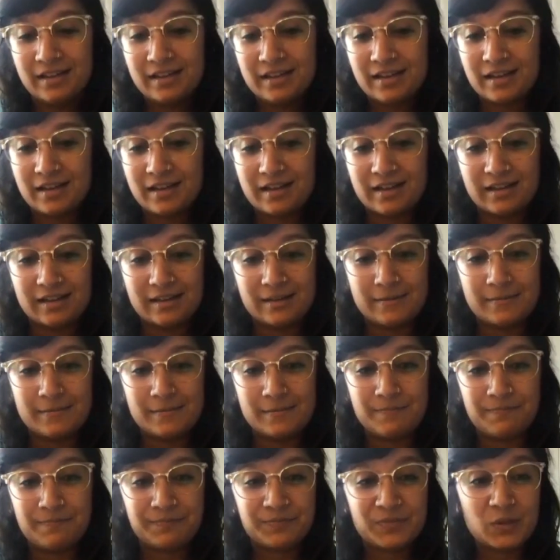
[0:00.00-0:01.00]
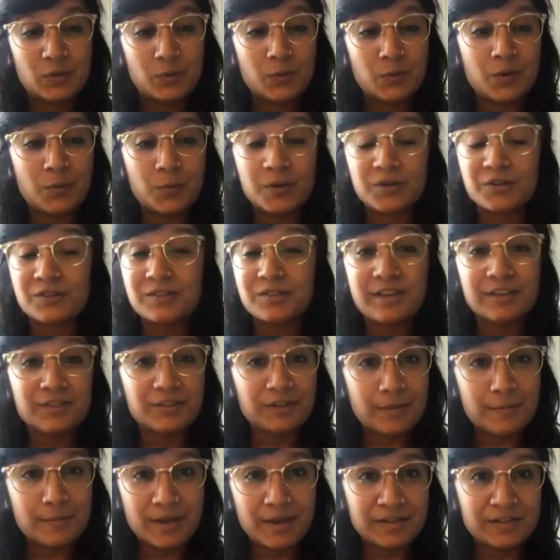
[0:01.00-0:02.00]
or what are the other
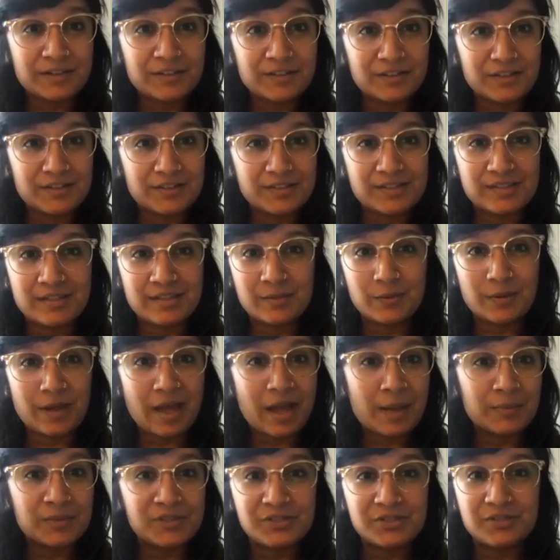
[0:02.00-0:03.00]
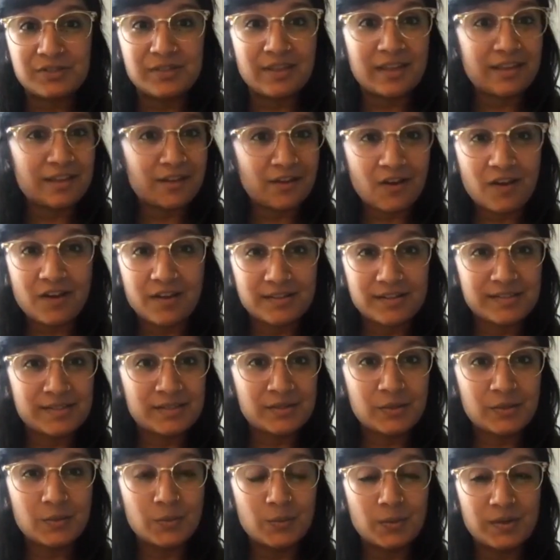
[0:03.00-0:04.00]
competitors and how much do they cost?
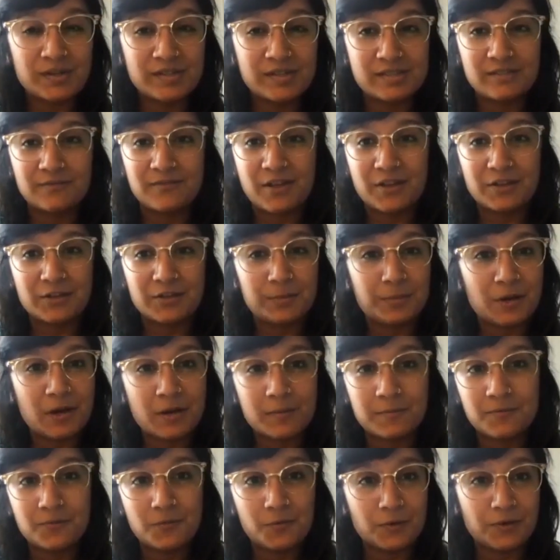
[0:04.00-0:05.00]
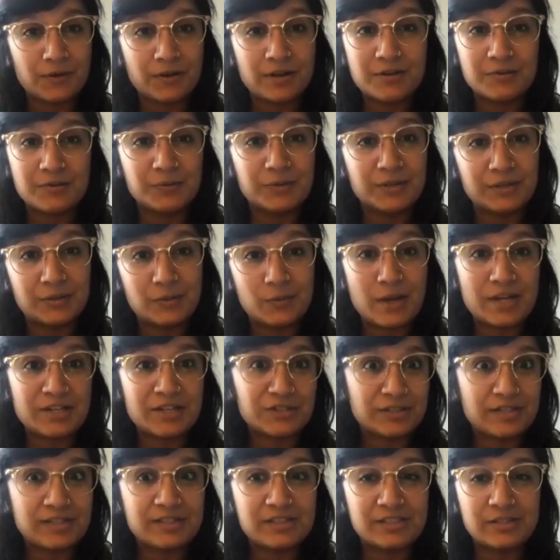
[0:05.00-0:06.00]
What is the value prop for Unreal? Why
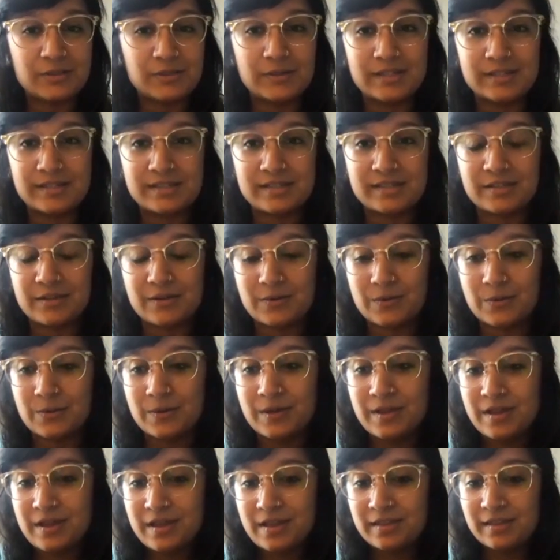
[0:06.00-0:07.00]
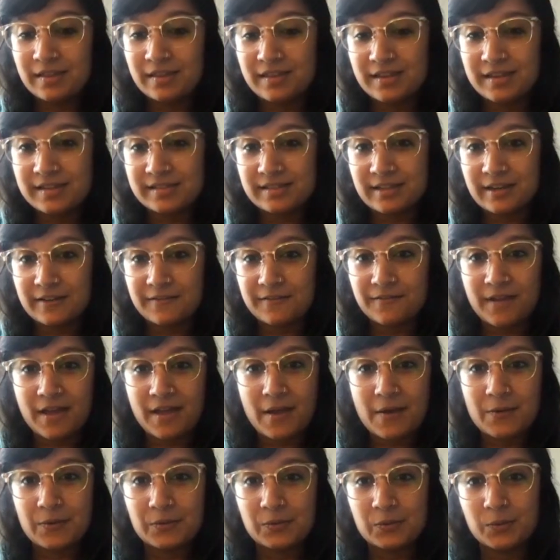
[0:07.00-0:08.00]
should I do it? So the things that I
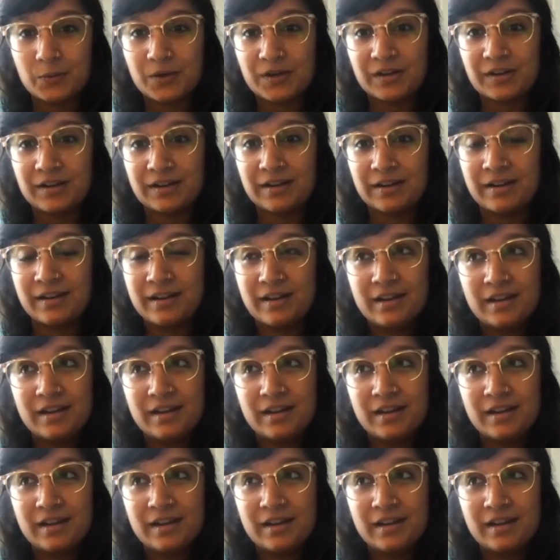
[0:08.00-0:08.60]
found were